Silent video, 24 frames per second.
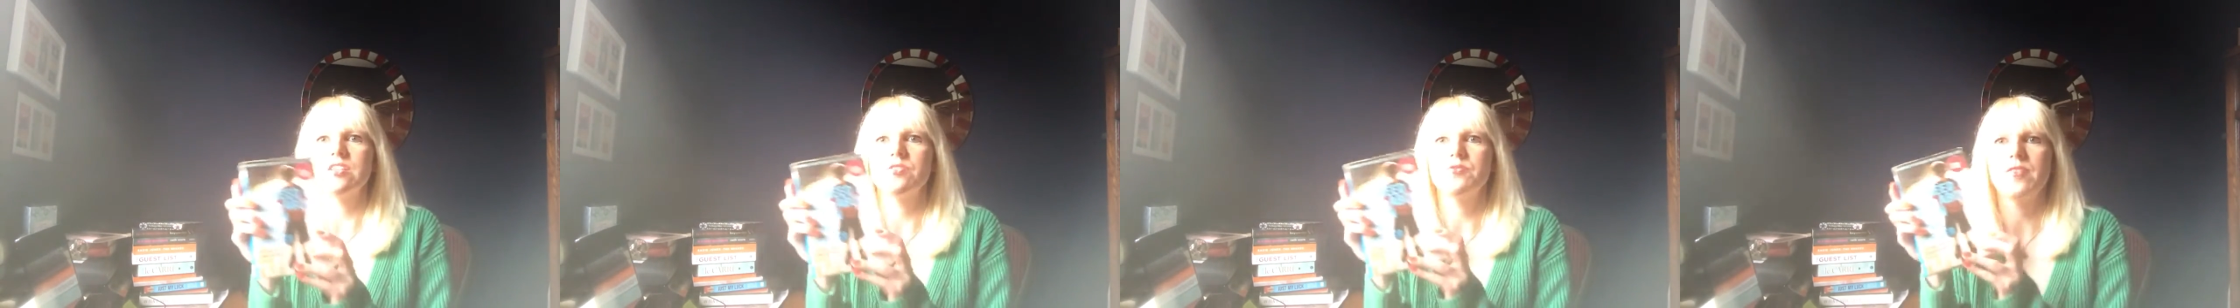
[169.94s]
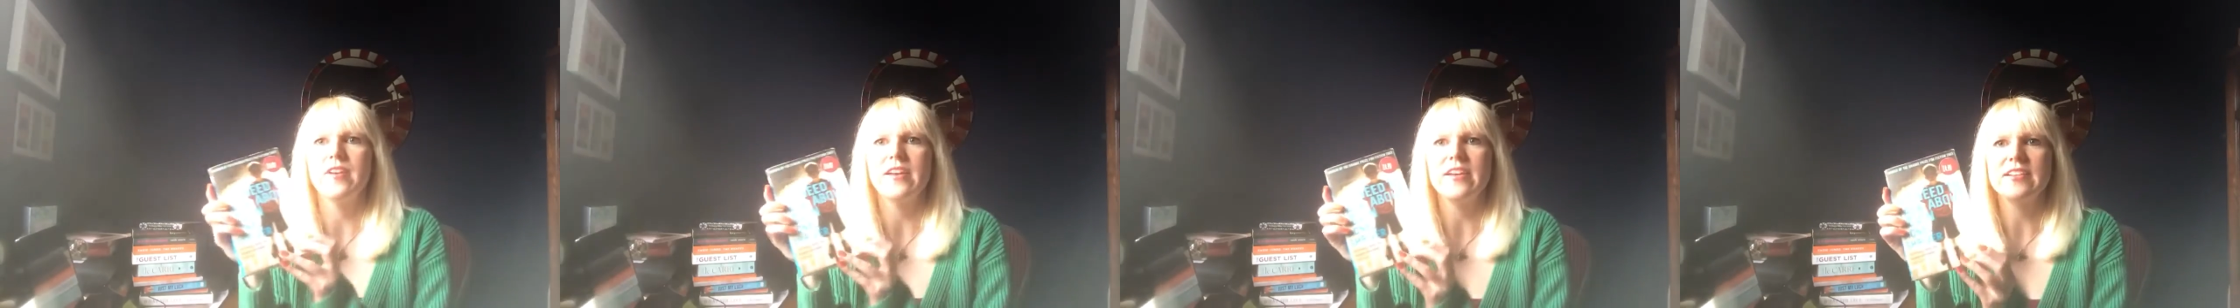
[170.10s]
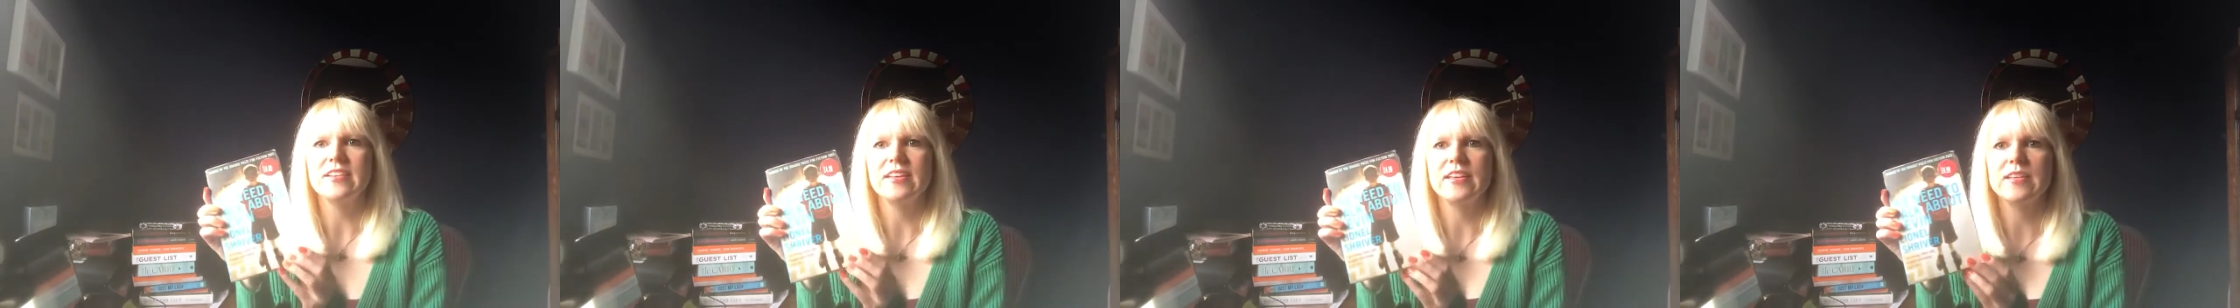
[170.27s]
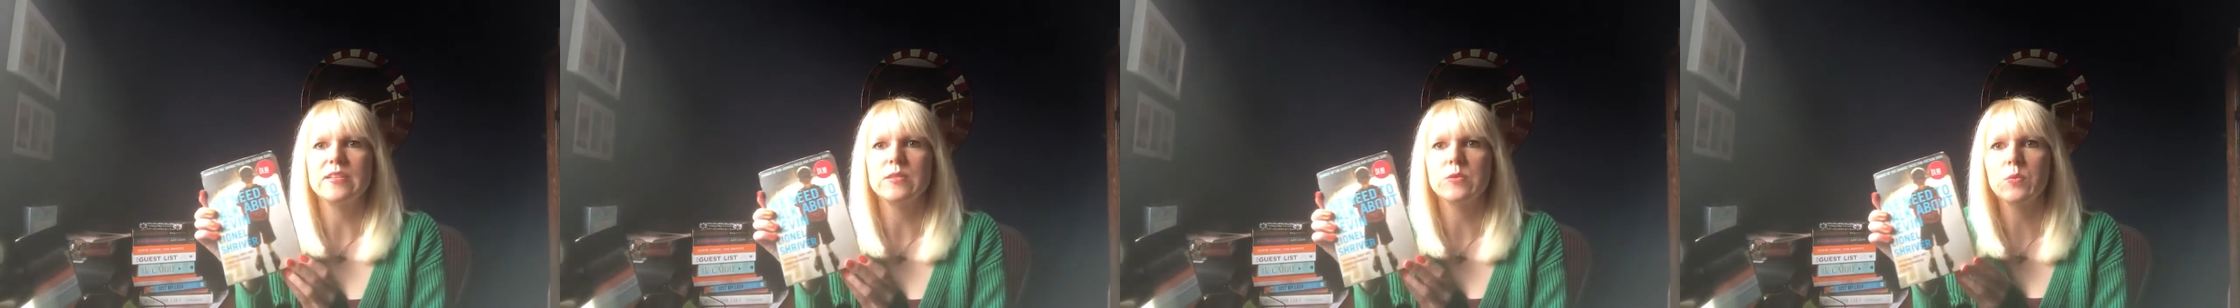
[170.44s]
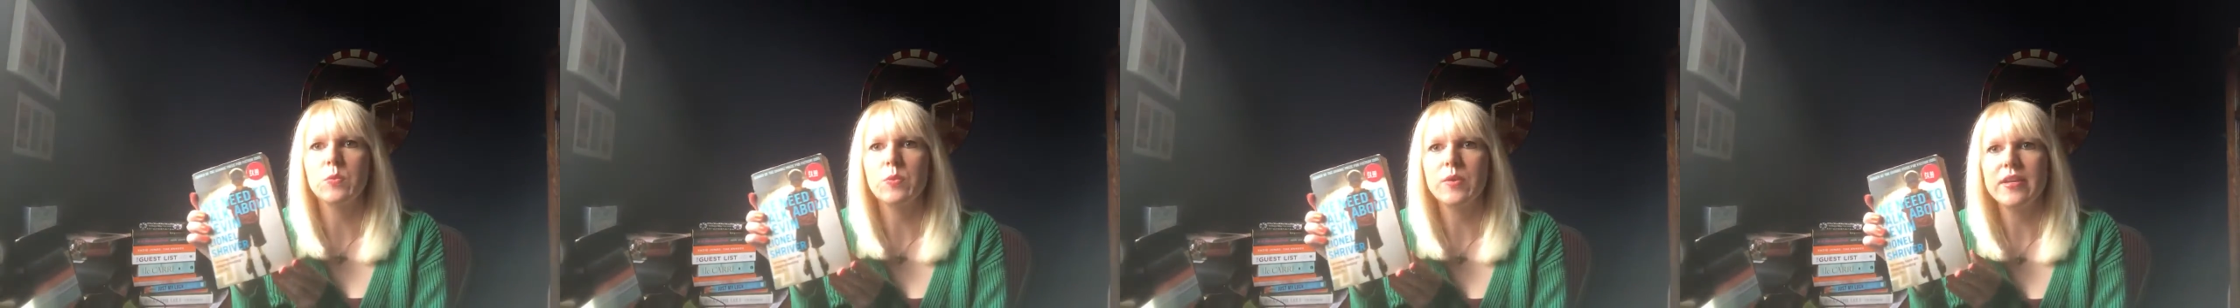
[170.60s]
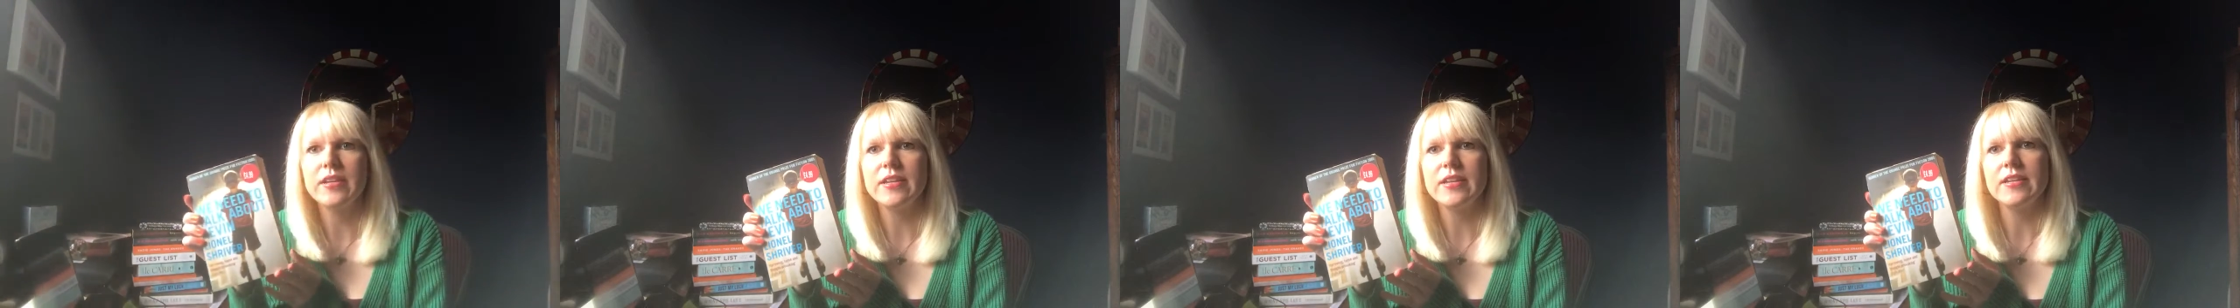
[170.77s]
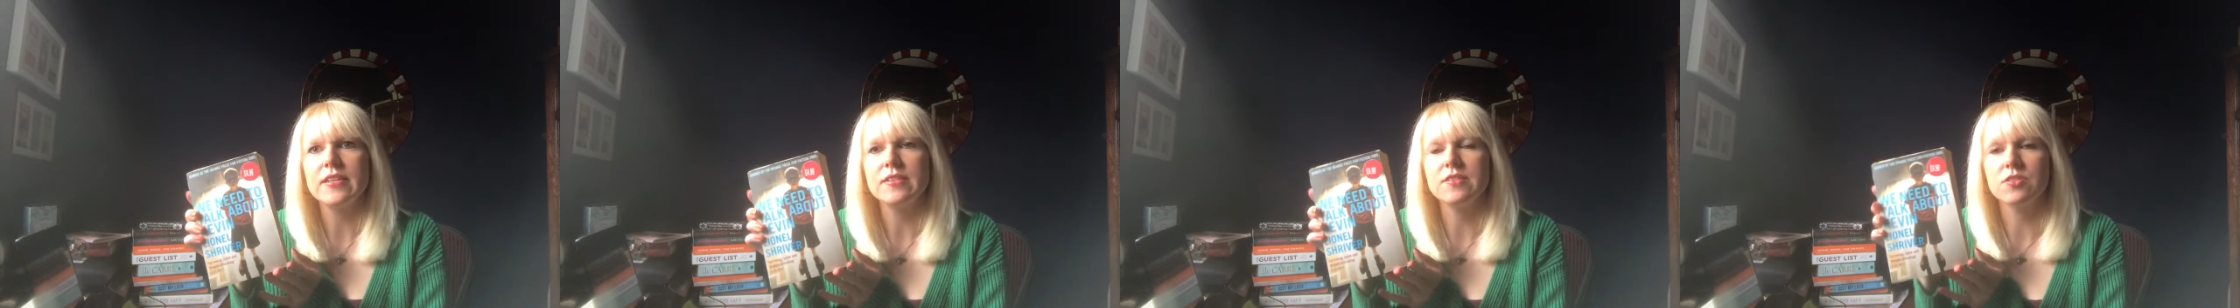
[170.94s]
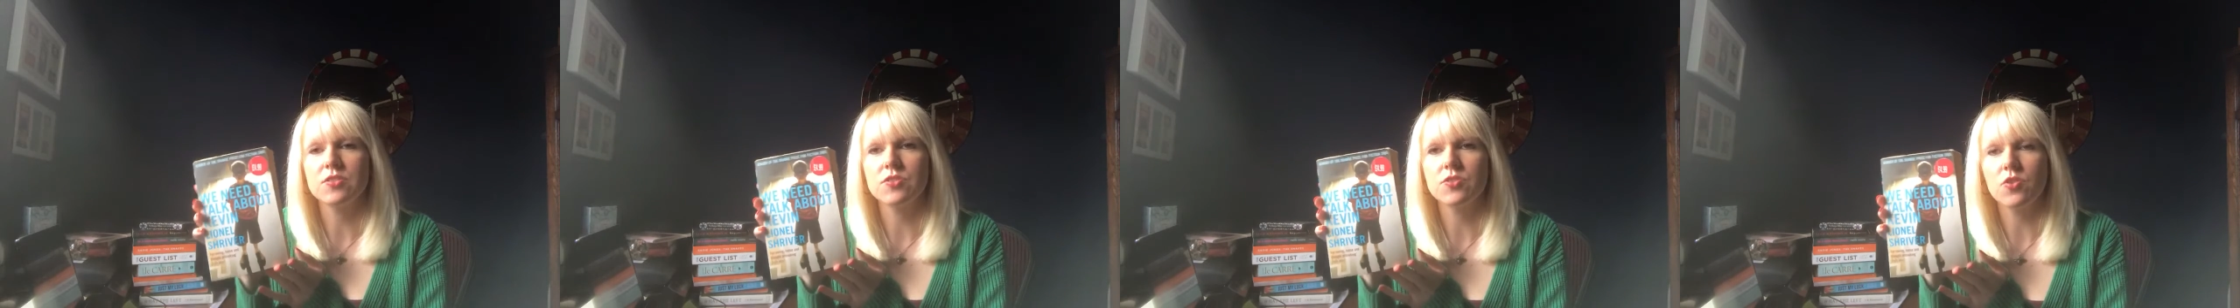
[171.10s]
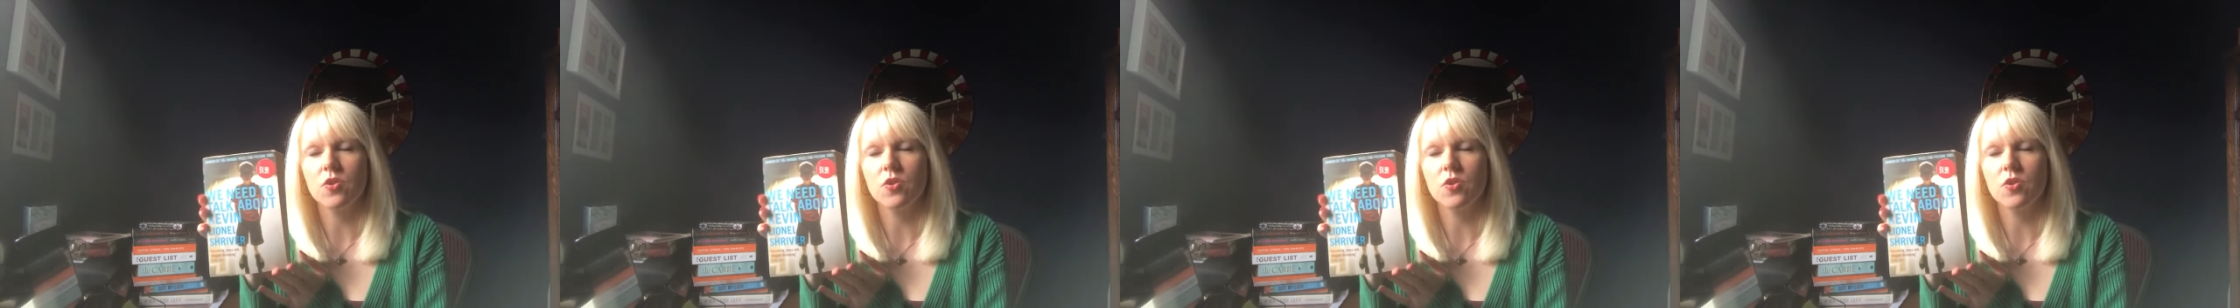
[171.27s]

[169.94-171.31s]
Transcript: the reader, is we need to